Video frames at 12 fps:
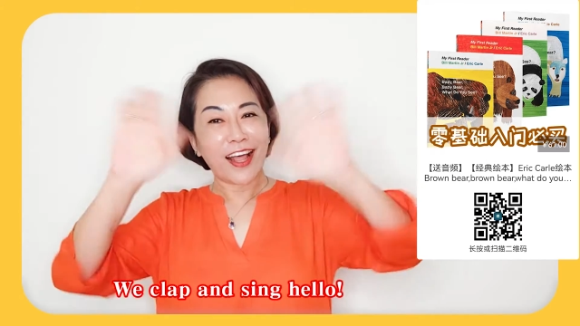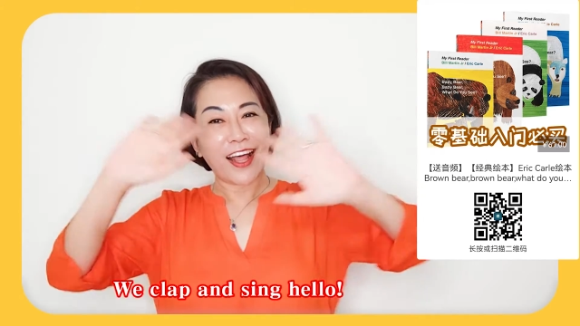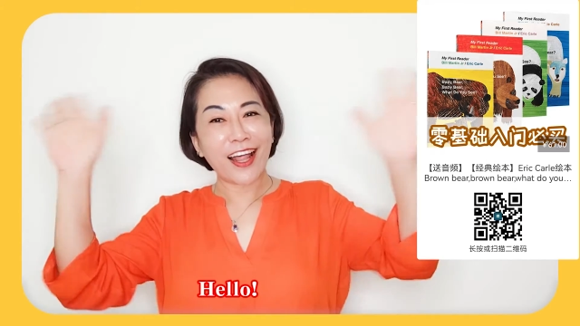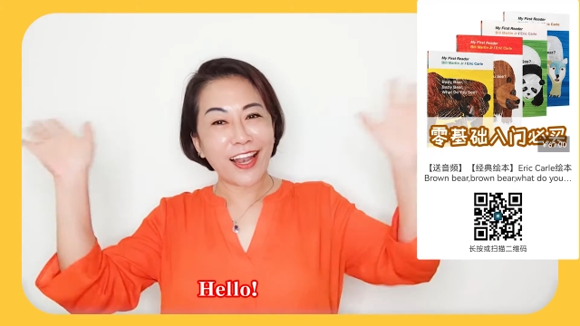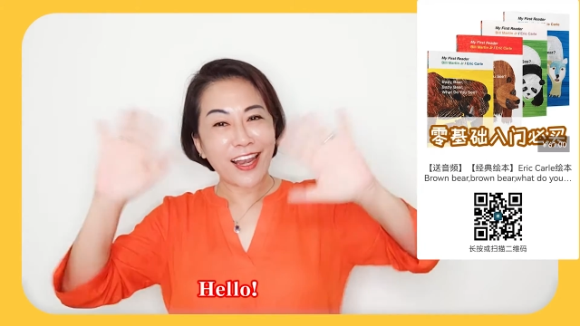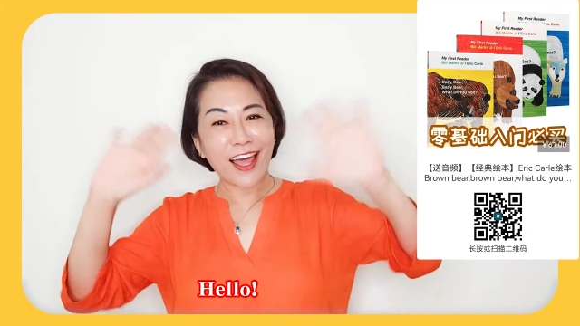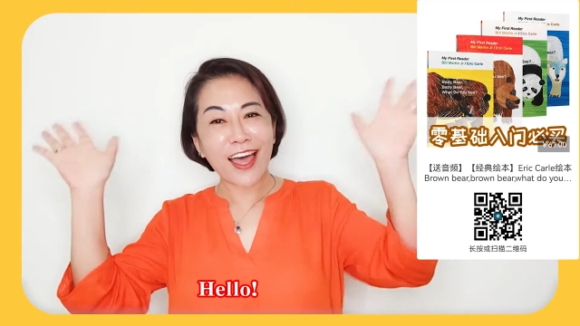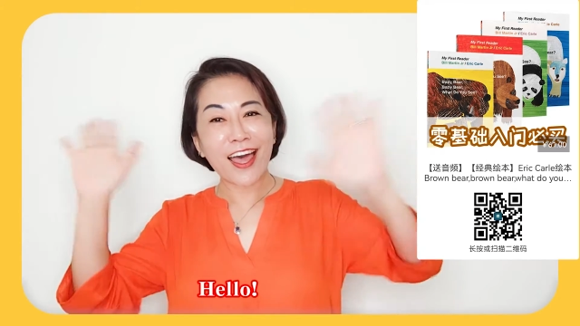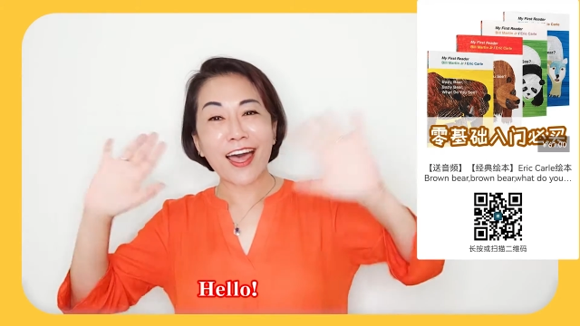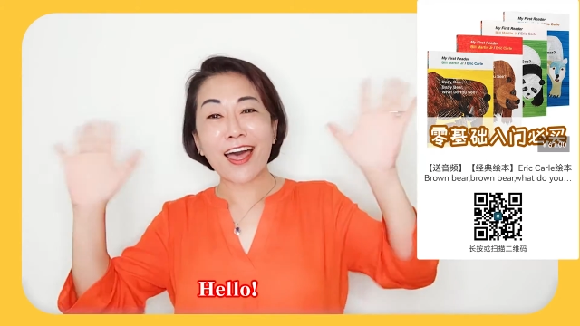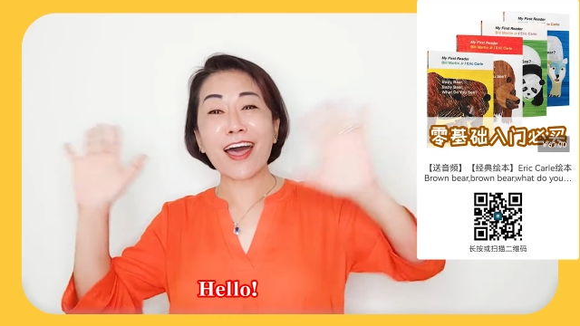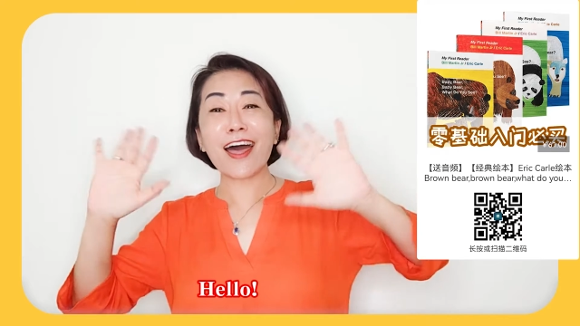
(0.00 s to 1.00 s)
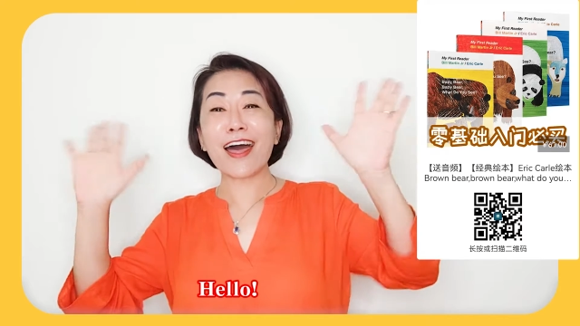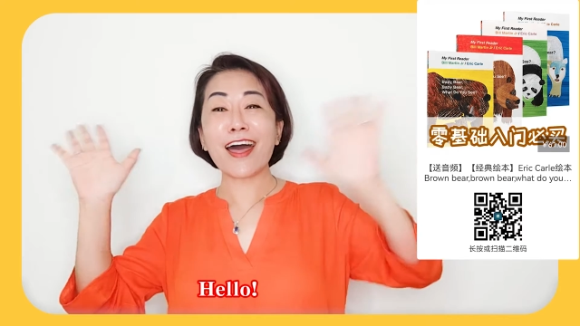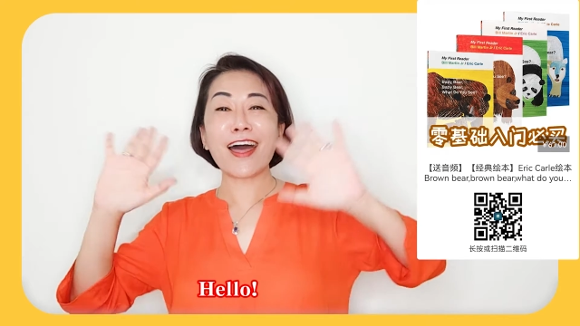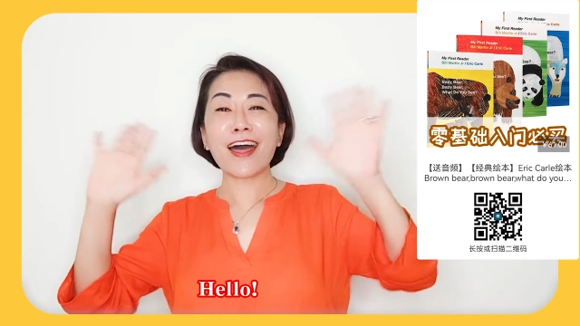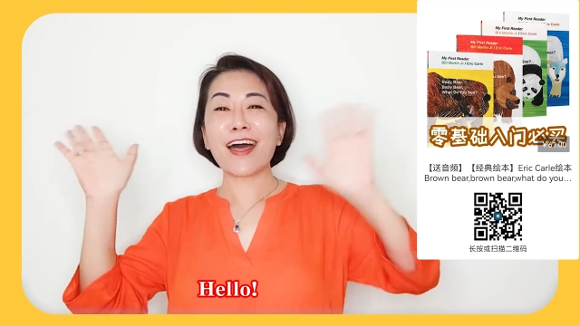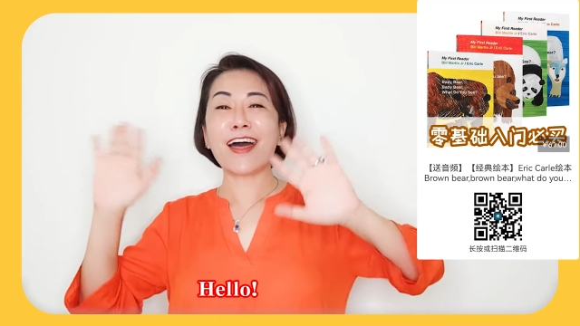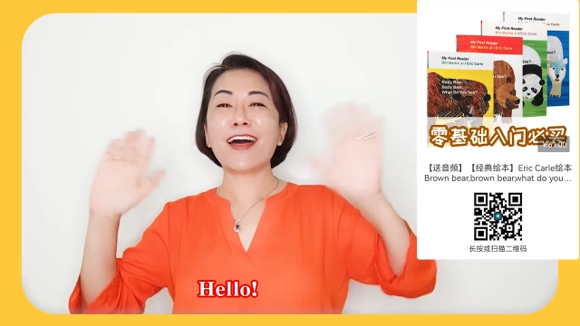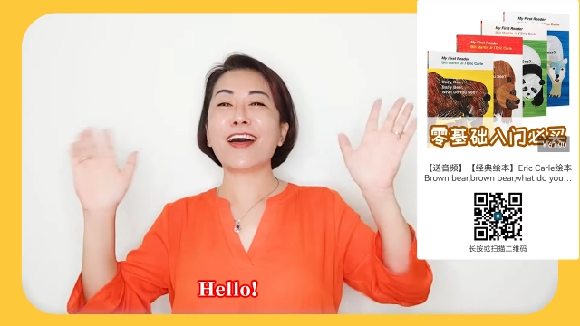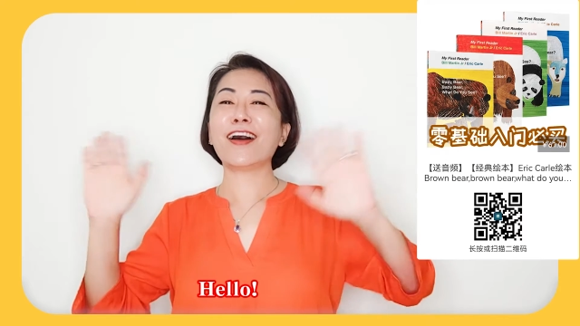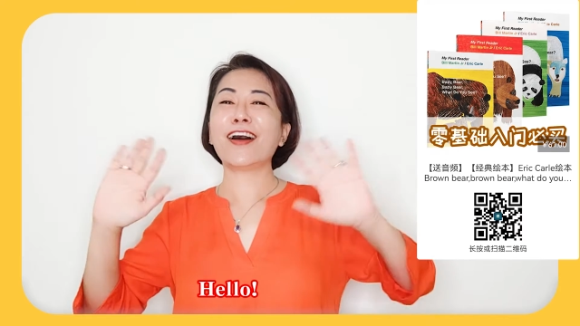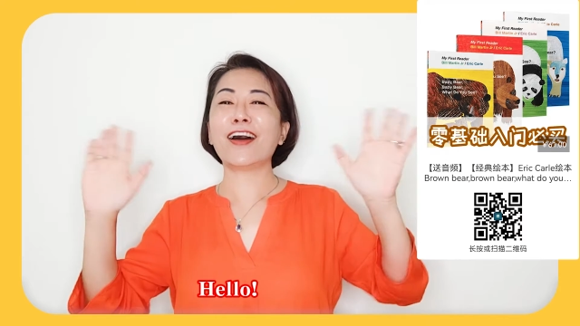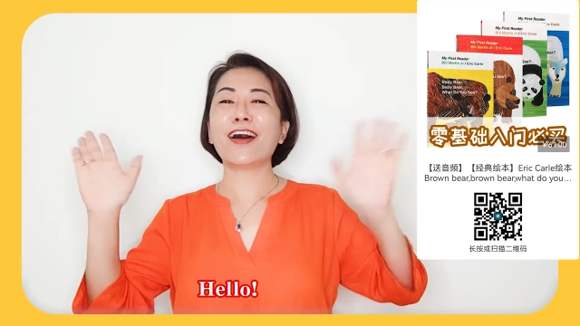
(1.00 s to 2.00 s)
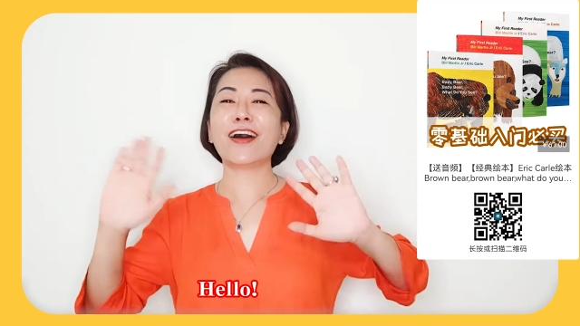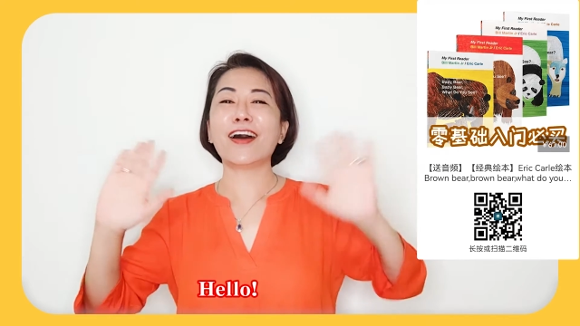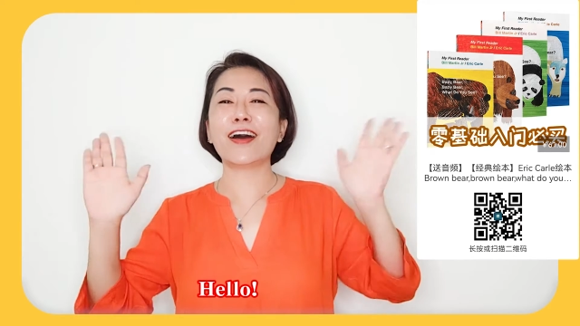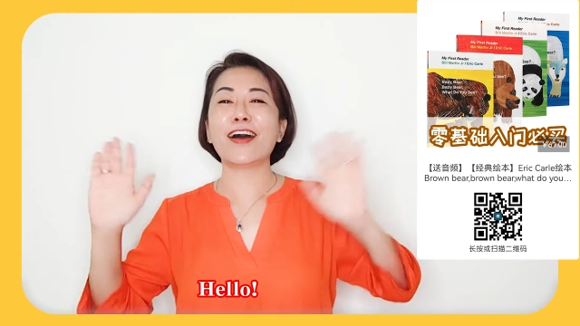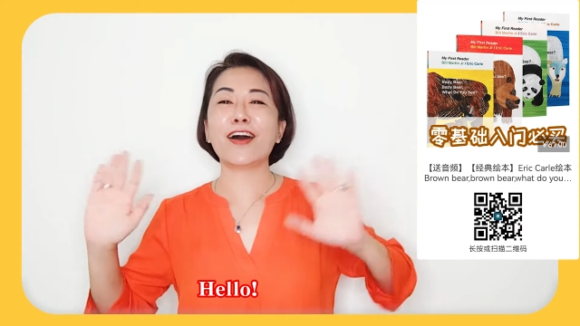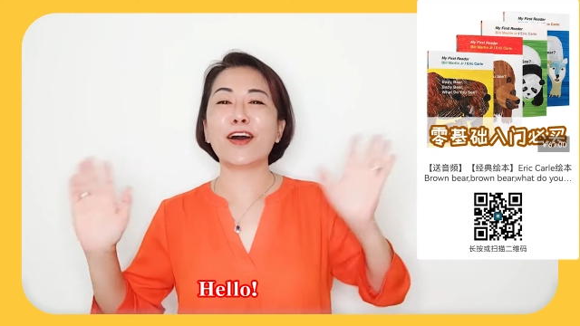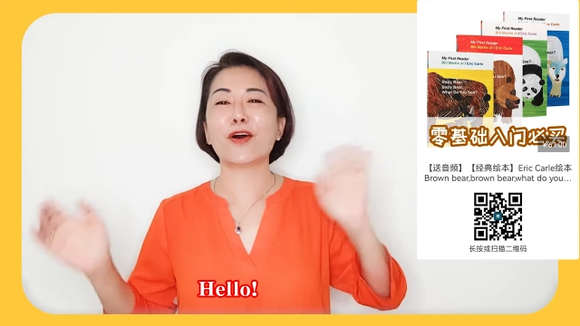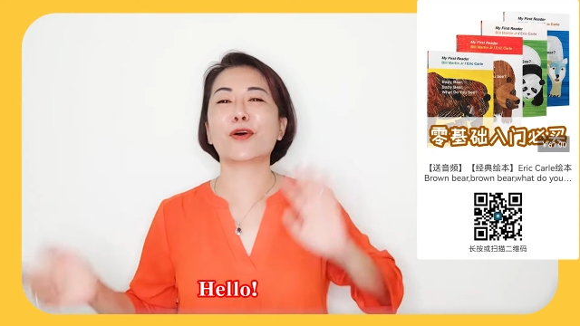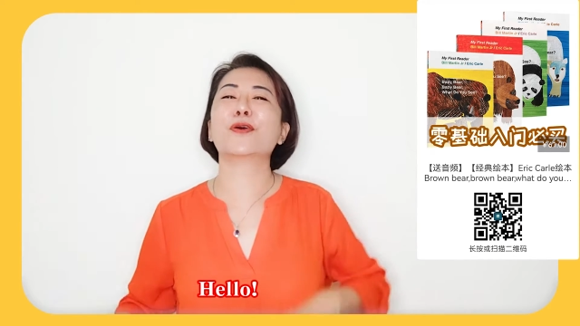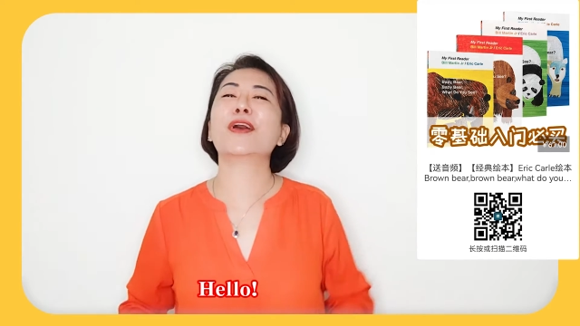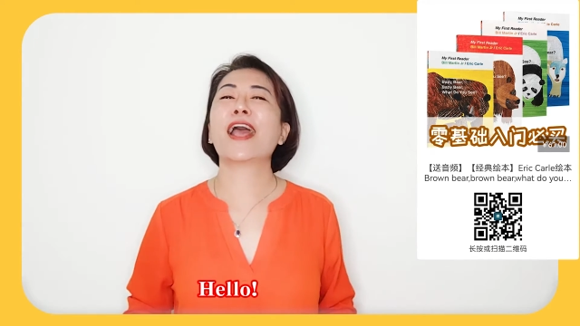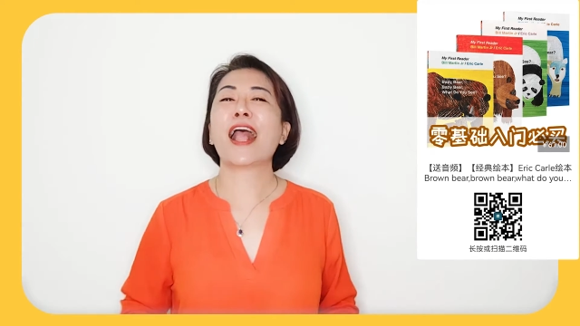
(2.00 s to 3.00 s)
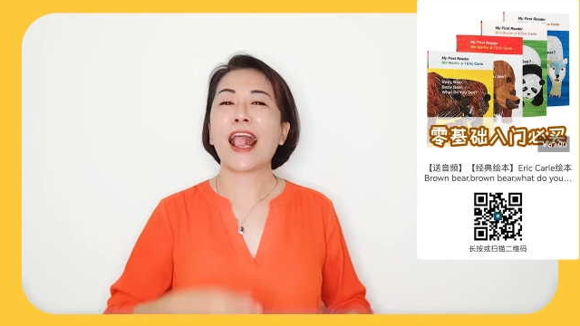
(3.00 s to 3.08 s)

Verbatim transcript: Hello.